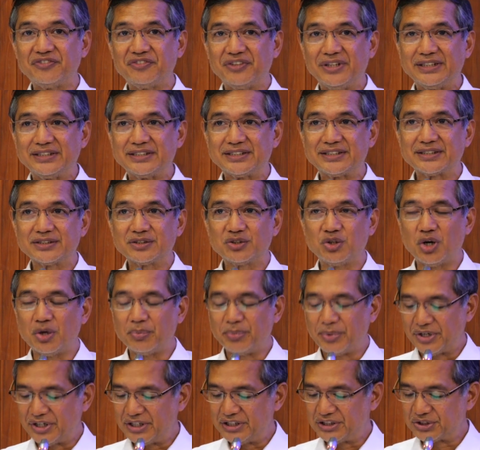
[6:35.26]
Defense
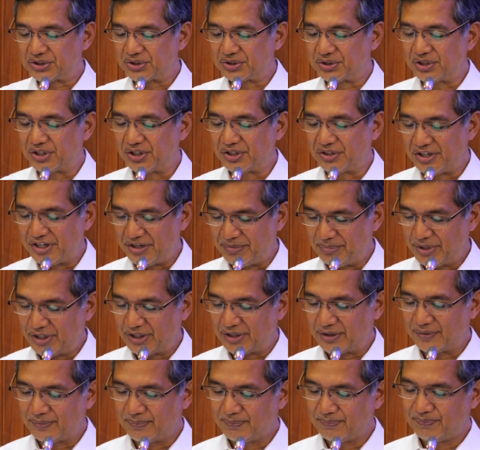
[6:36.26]
Cooperation
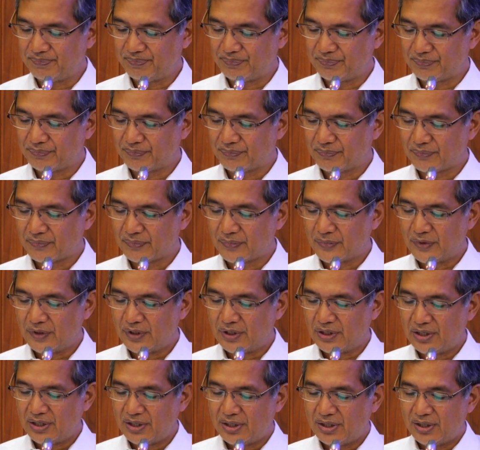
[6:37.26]
Agreement.
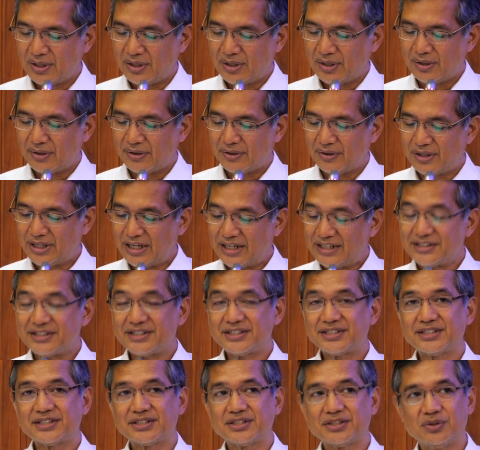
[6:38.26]

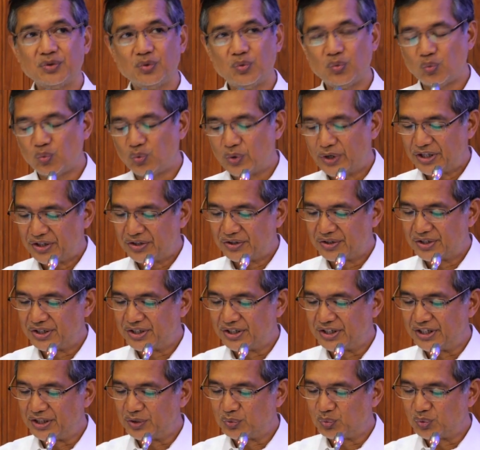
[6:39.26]
Thus,
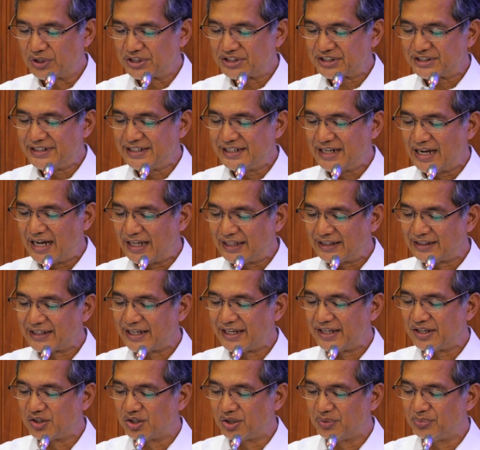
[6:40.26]
whether it was the
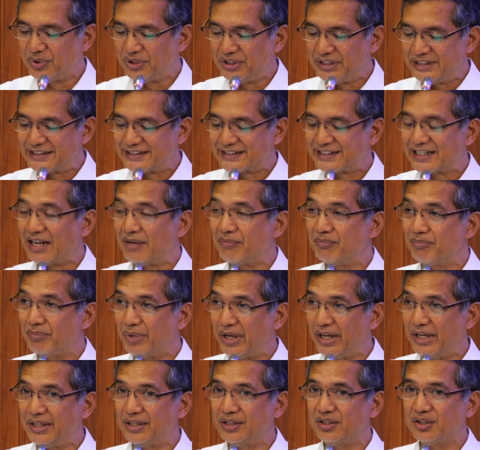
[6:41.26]
anti-communist
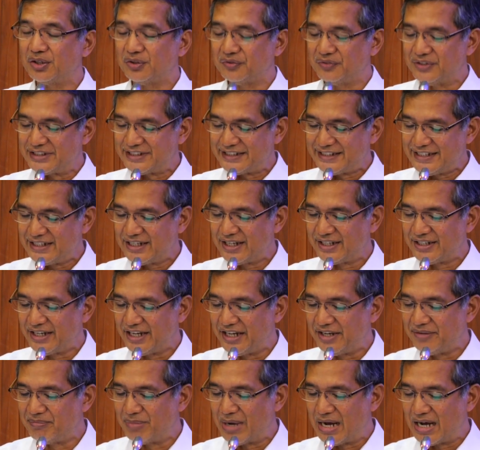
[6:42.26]
campaign of the
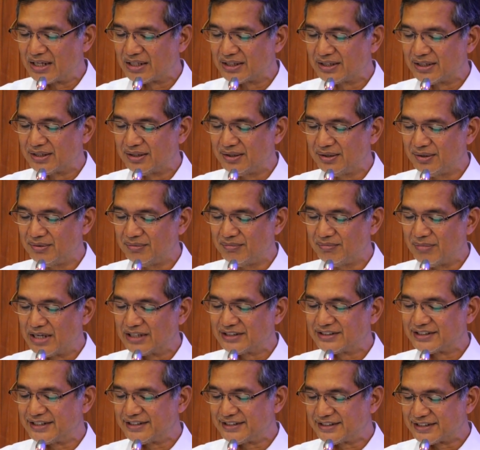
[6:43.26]
CIA-backed
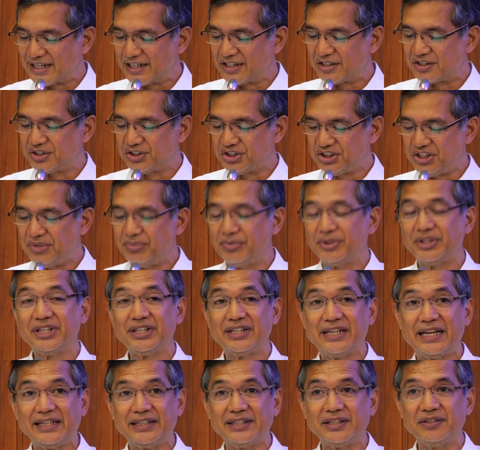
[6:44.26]
Magsaysay regime in the
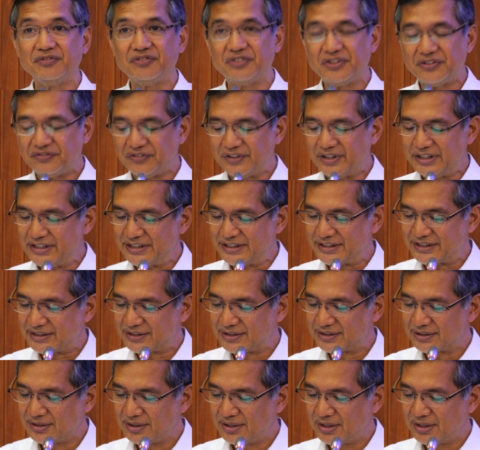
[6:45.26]
1950s,